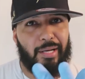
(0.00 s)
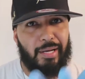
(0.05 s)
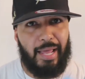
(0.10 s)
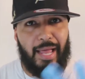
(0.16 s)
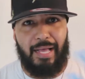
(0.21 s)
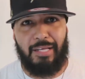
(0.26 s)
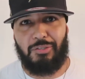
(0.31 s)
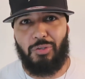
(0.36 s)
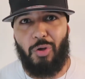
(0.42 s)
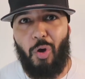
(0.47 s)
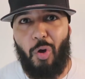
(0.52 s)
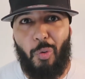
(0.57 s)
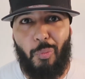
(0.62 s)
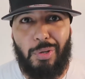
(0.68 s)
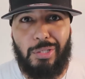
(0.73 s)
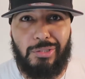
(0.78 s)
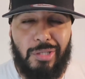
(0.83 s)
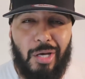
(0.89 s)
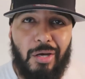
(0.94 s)
and as
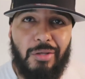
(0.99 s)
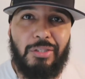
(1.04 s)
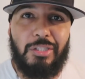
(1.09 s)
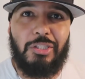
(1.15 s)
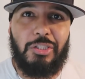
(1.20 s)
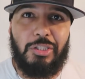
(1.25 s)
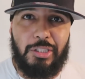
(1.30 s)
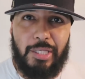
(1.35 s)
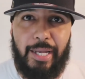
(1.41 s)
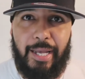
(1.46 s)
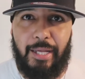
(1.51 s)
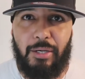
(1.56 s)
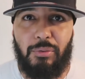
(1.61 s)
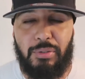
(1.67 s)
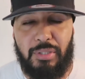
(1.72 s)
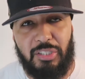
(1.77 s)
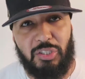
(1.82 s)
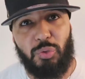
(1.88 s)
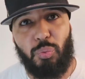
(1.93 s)
always on this
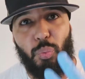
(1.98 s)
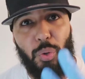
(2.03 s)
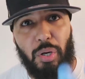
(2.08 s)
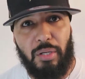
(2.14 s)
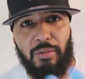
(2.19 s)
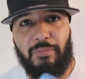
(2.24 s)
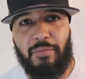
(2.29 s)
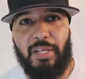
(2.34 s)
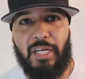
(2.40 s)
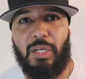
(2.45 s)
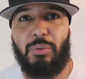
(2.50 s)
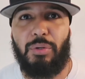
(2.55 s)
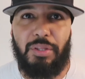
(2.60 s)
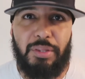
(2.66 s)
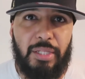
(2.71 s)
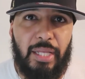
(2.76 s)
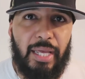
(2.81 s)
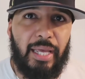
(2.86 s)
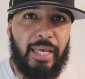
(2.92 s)
channel, it's one
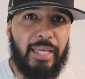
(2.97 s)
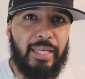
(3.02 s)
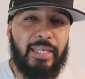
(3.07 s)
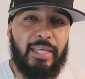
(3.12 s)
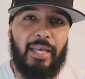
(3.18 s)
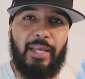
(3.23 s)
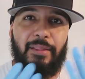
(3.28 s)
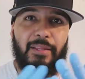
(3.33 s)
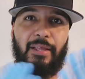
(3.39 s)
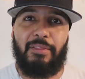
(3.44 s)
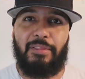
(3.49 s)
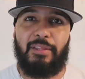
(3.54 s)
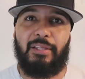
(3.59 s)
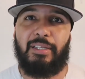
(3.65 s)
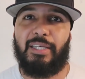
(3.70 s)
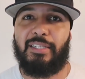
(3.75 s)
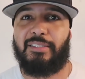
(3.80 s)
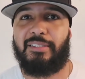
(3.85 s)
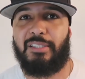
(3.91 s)
video a day and
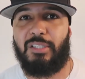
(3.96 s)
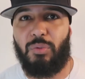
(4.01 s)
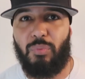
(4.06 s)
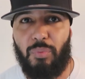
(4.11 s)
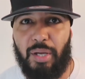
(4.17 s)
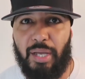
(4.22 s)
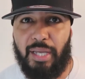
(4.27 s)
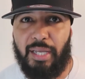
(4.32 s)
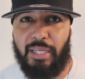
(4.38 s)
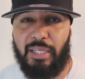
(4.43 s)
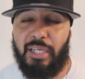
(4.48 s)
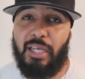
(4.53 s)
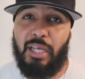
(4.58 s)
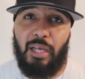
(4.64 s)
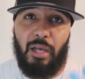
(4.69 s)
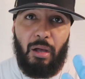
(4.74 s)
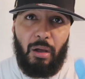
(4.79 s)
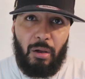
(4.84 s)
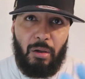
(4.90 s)
nothing gets in the way.
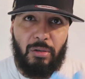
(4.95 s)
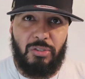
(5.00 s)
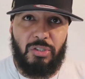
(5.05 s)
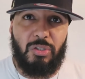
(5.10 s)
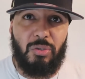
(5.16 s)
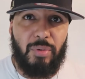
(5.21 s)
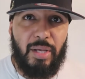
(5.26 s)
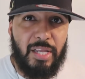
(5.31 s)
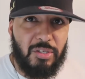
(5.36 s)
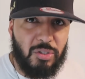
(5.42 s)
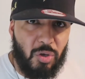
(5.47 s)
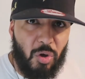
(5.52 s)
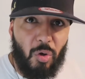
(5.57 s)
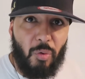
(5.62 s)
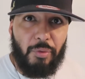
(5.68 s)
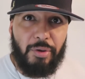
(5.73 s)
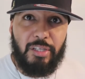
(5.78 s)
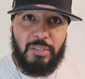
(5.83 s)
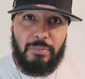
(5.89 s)
Also, as
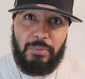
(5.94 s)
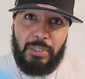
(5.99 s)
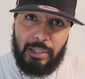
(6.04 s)
always,